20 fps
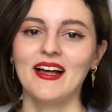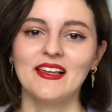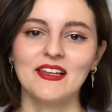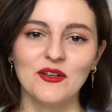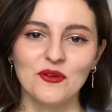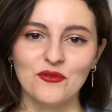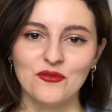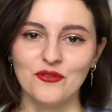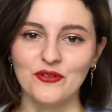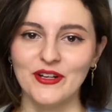
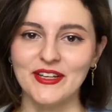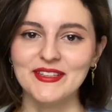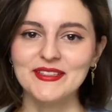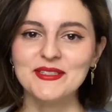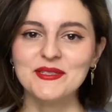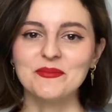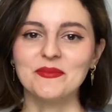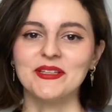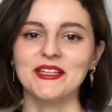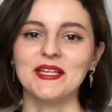Hello
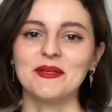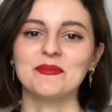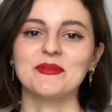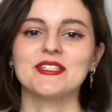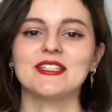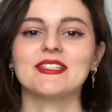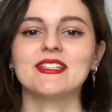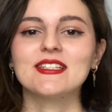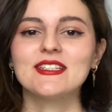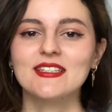friends, my
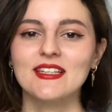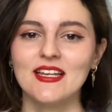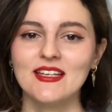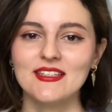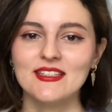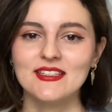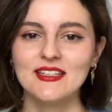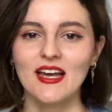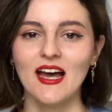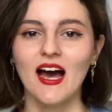name is
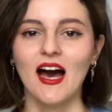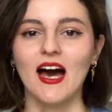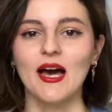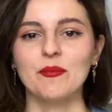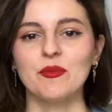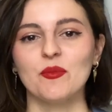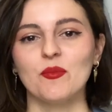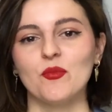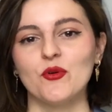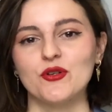Anastasia,
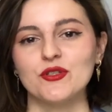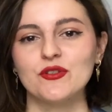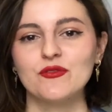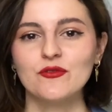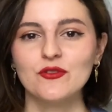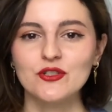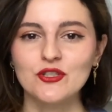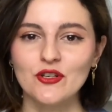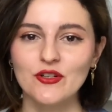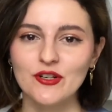I'm a
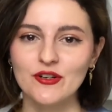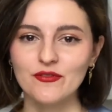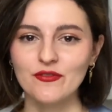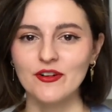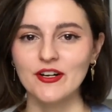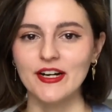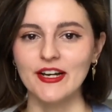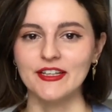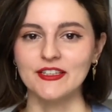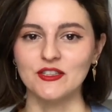portrait
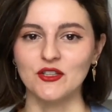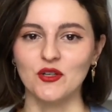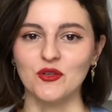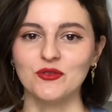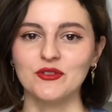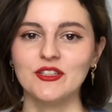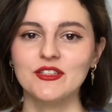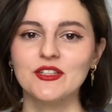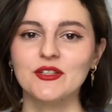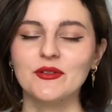photographer
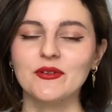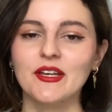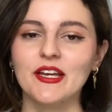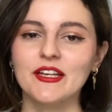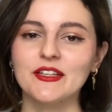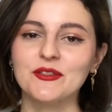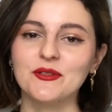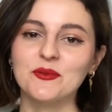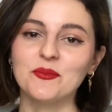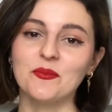and content
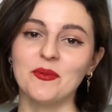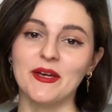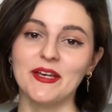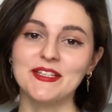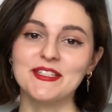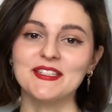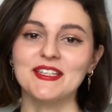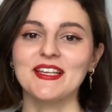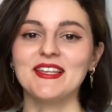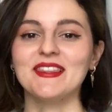creator
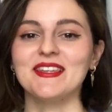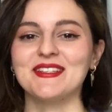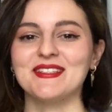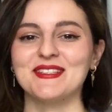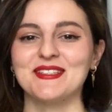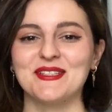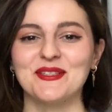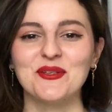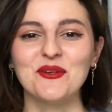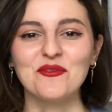based in
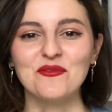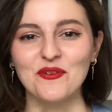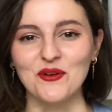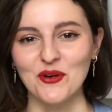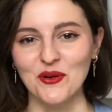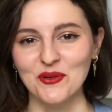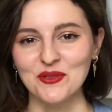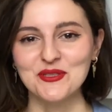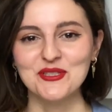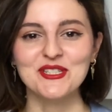the city
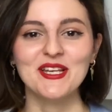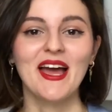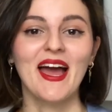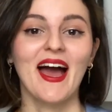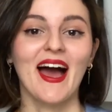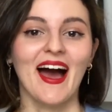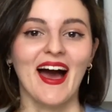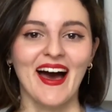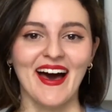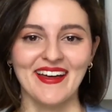of gods,
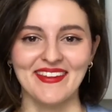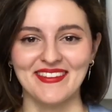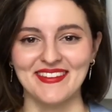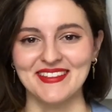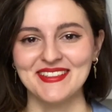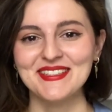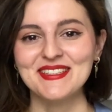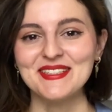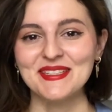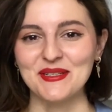
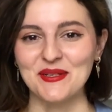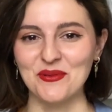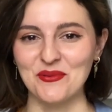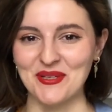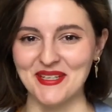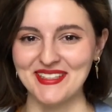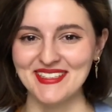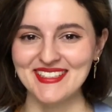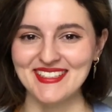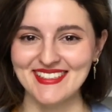Athens,
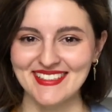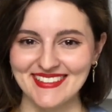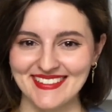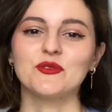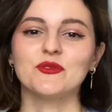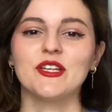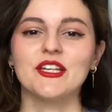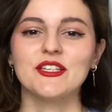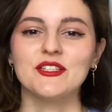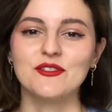Greece.
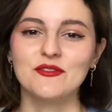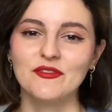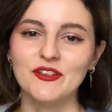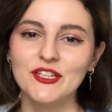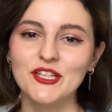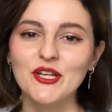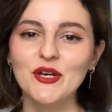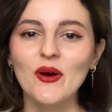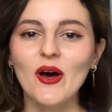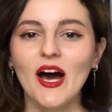In
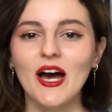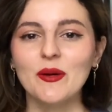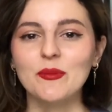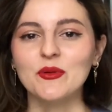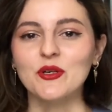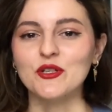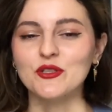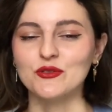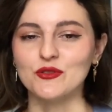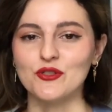today's video
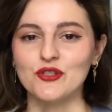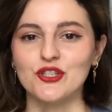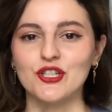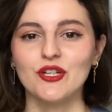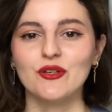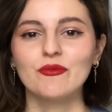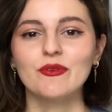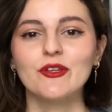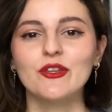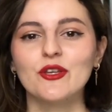I'm going to
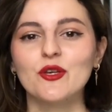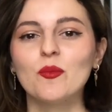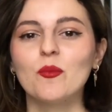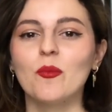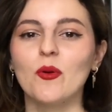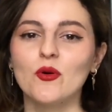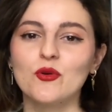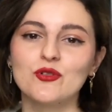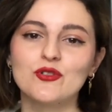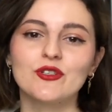share
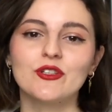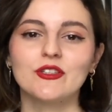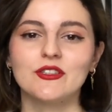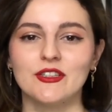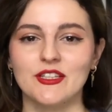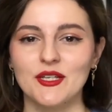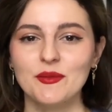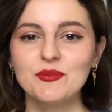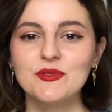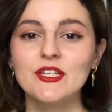with you
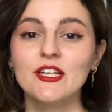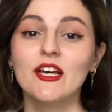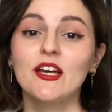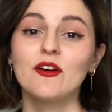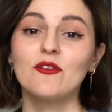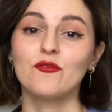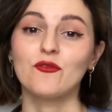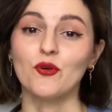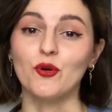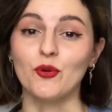posing
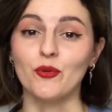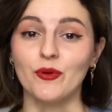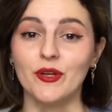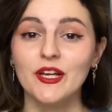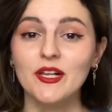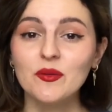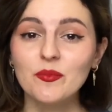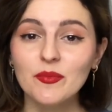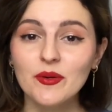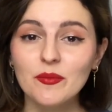tips
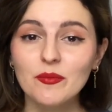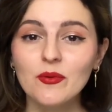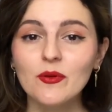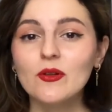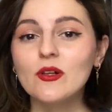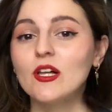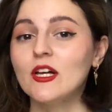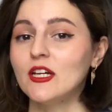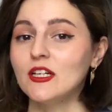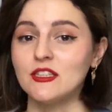for real
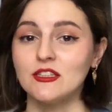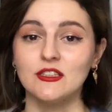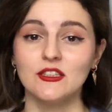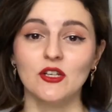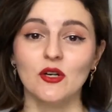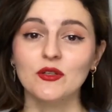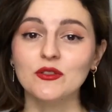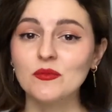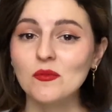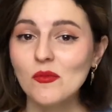people,
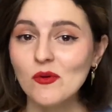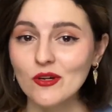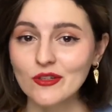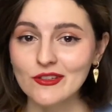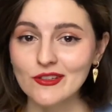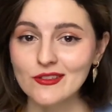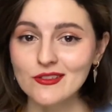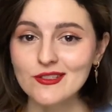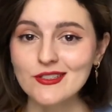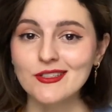not
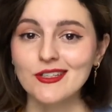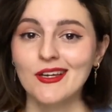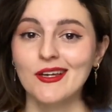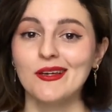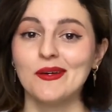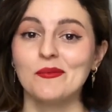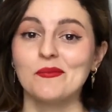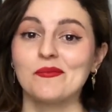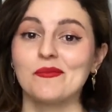models.